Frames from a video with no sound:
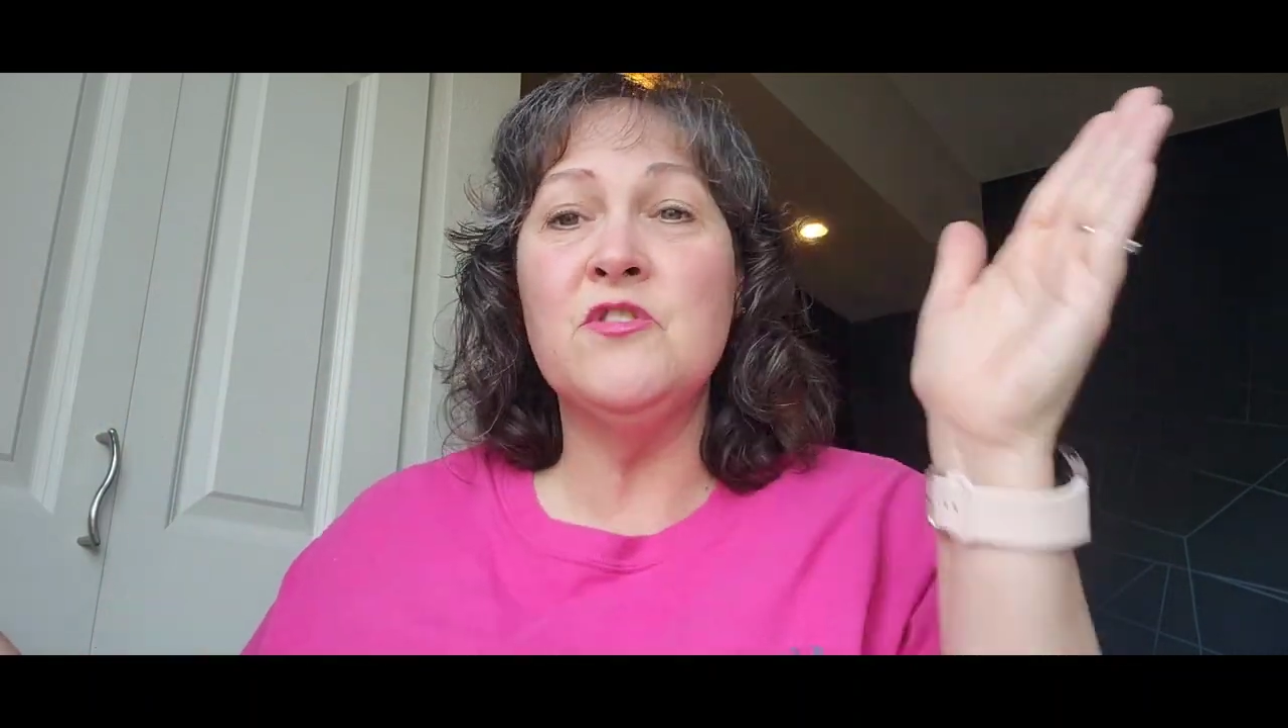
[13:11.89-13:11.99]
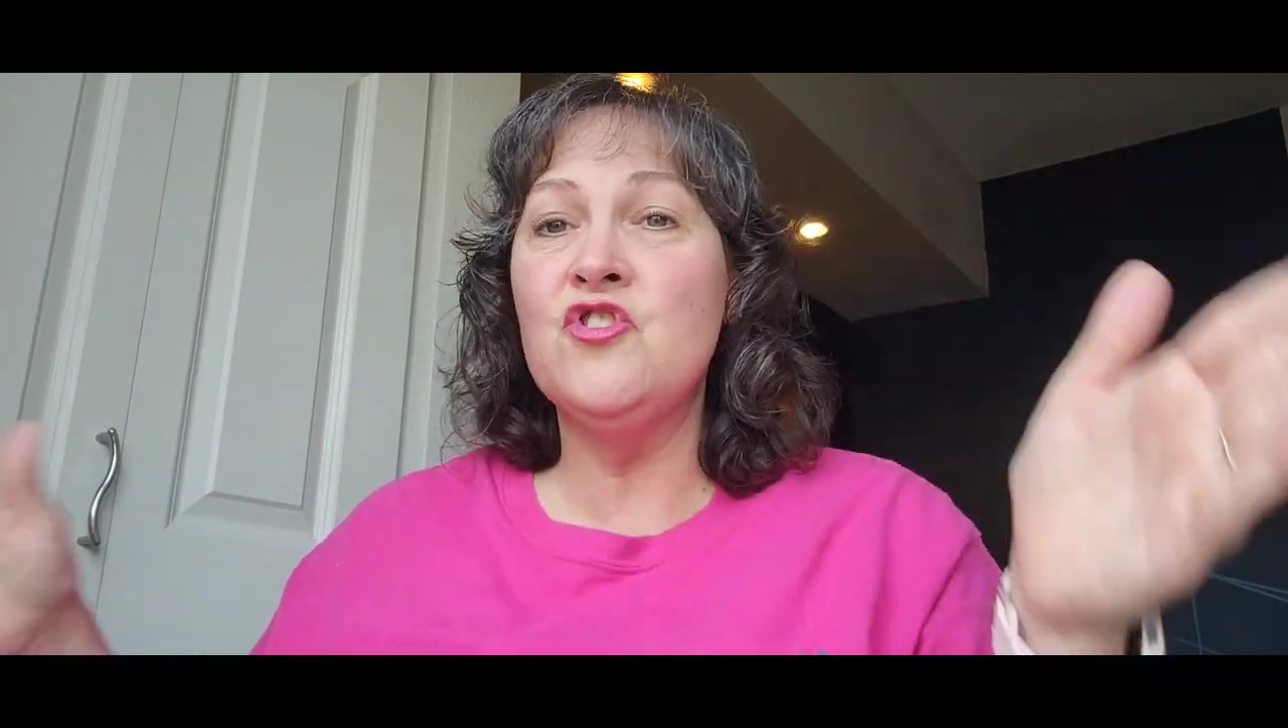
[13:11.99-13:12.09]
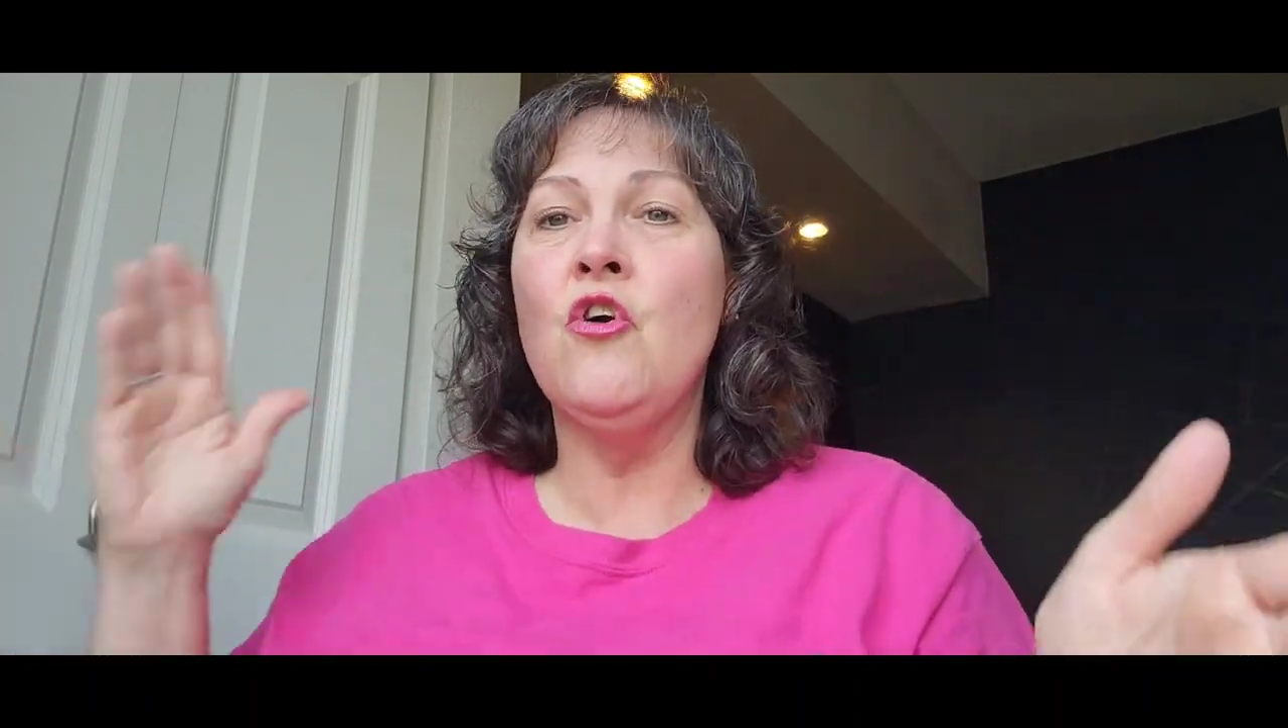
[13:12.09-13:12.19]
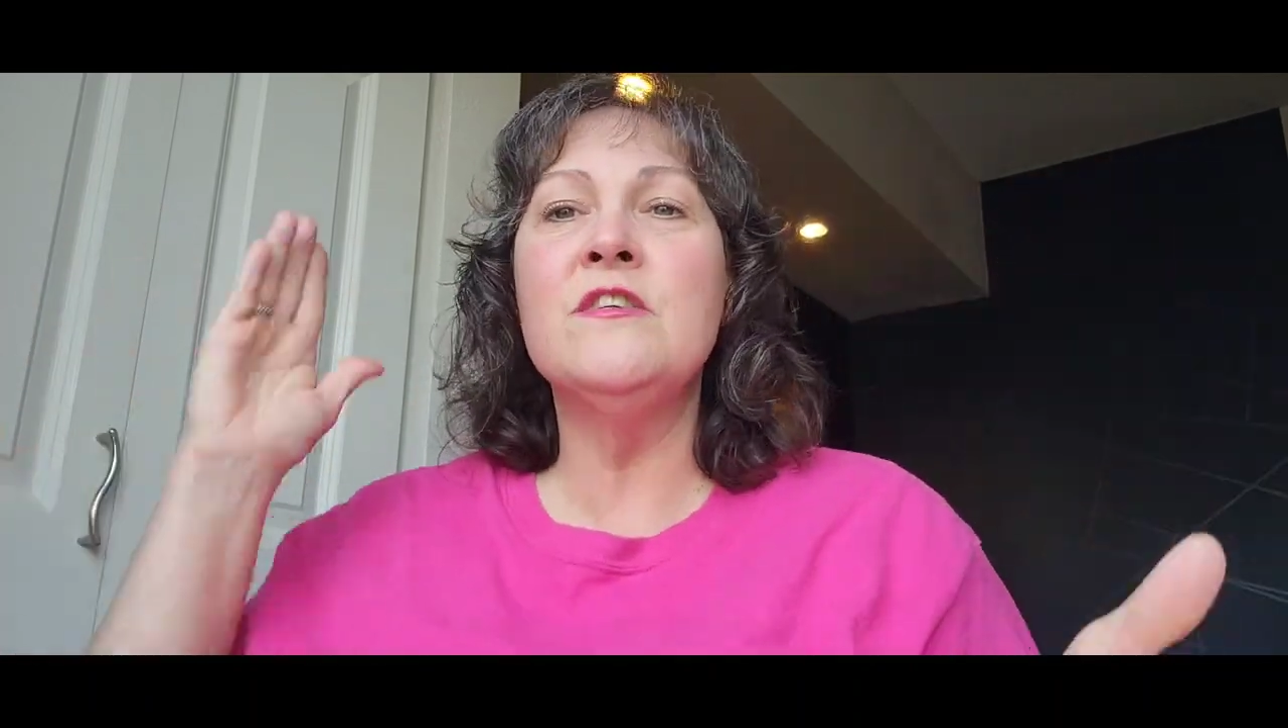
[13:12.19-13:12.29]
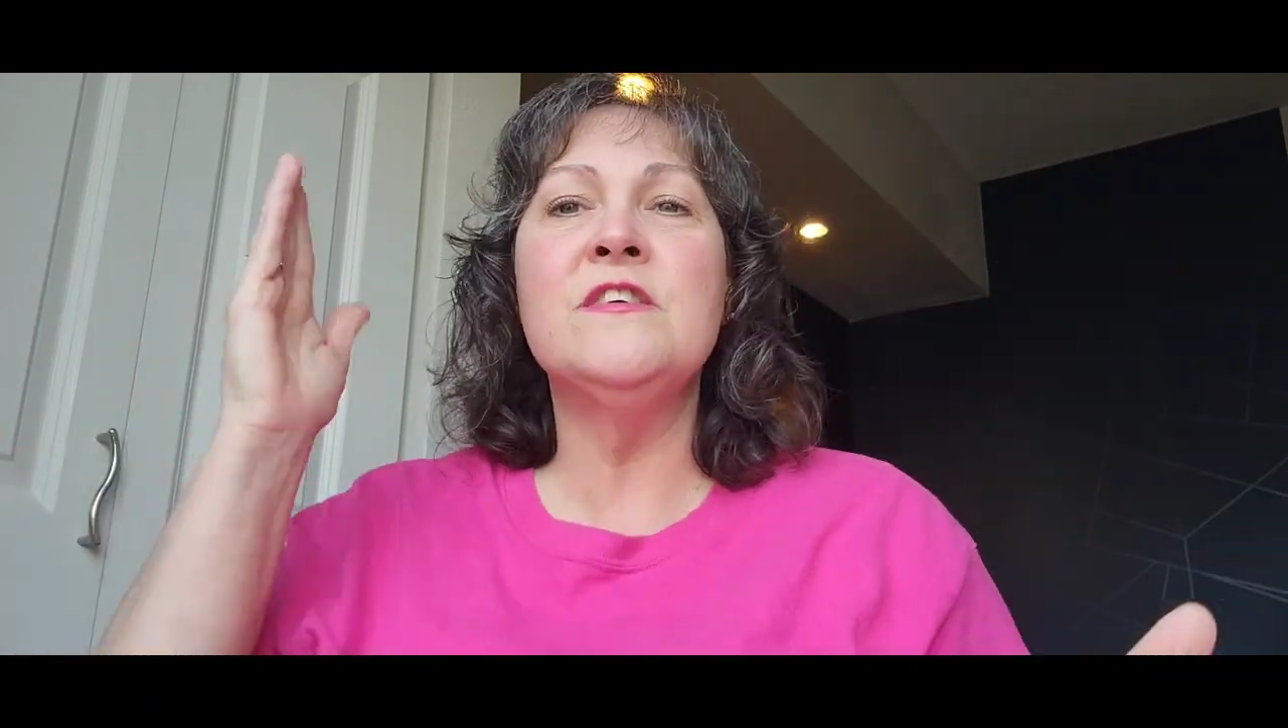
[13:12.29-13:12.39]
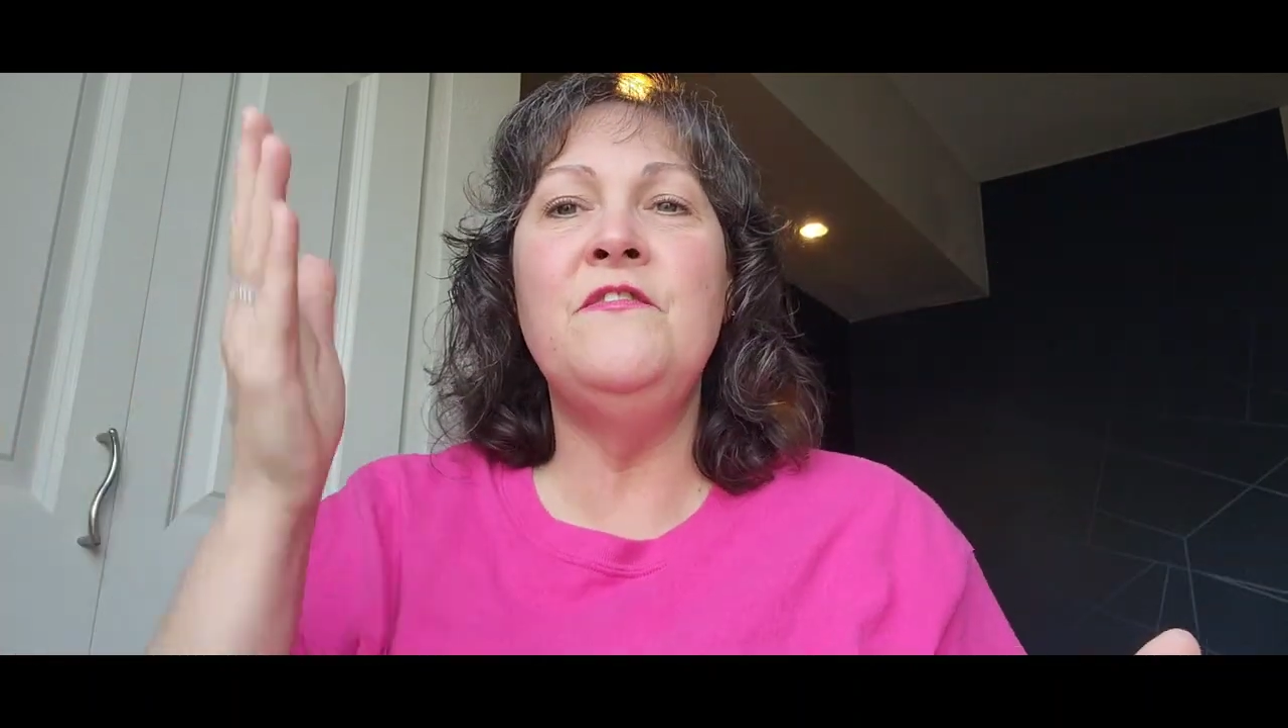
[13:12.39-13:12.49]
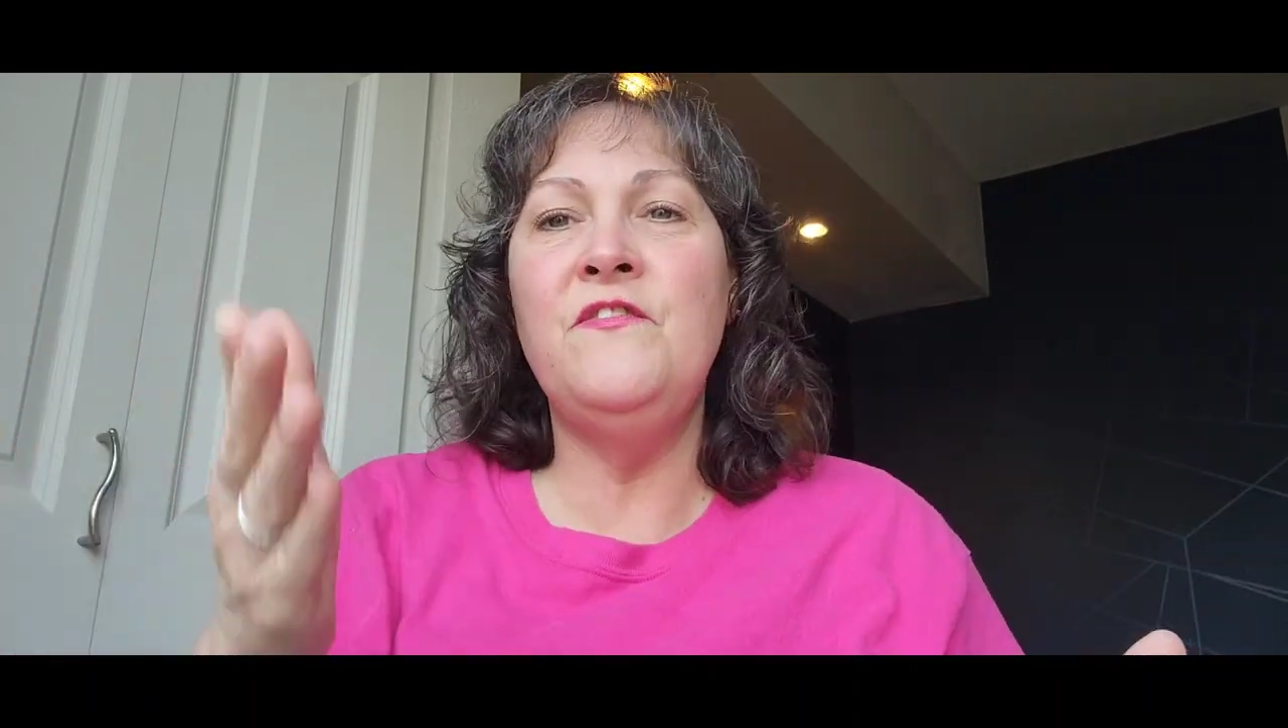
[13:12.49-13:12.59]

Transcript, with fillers: start to